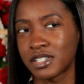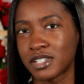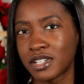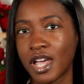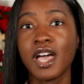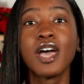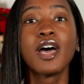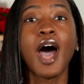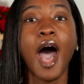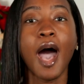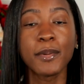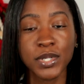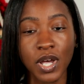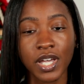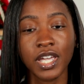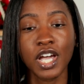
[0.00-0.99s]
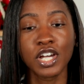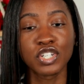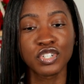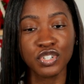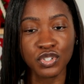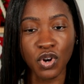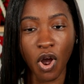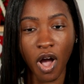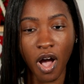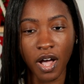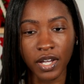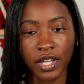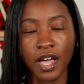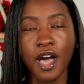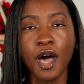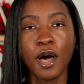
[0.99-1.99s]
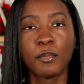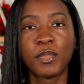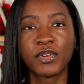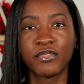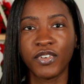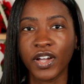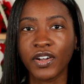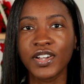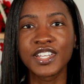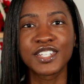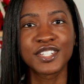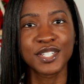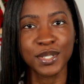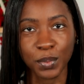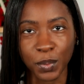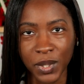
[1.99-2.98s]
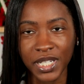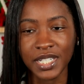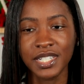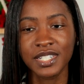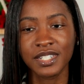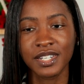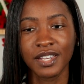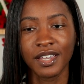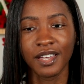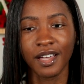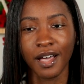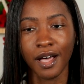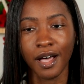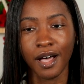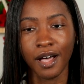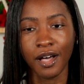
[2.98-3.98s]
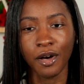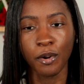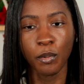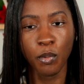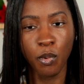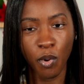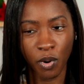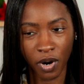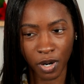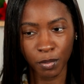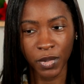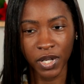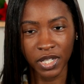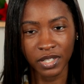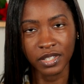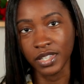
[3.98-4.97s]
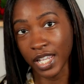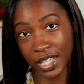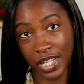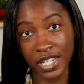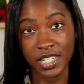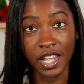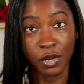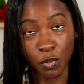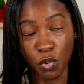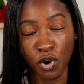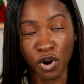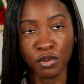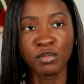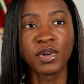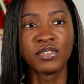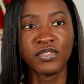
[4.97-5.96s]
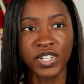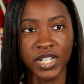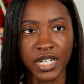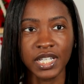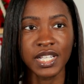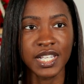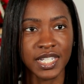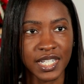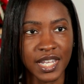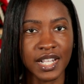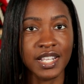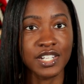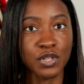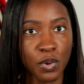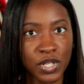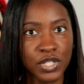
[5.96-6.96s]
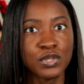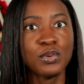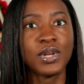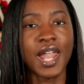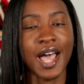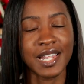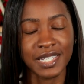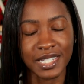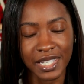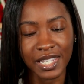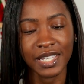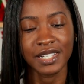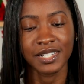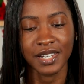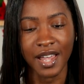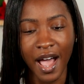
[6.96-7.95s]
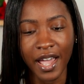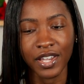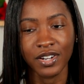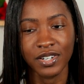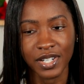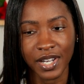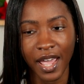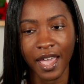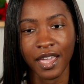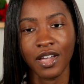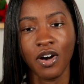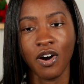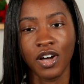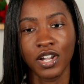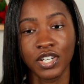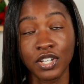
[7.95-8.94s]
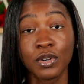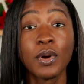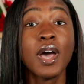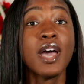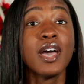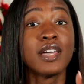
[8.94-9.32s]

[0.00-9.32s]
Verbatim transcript: Like, I'm talking a strong, but very sweet, uh, warm, like I said, warm vanilla set that's going to last the entire day on you.